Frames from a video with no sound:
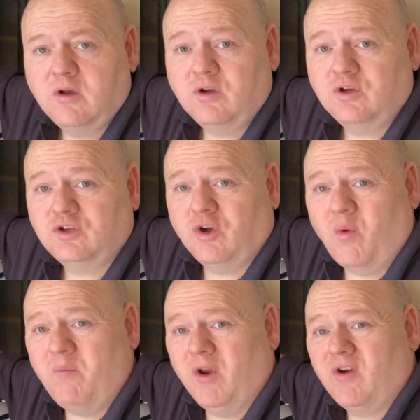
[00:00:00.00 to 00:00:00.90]
So
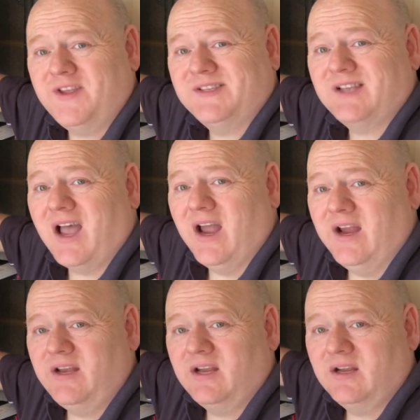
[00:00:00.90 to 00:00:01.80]
when we look
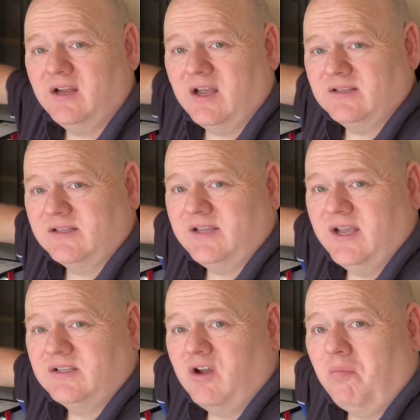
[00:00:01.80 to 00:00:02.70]
inside, as I say,
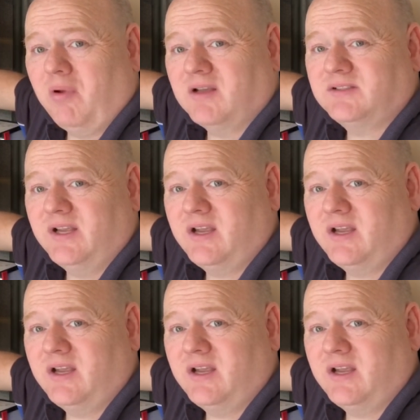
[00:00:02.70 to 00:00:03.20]
it's got plastic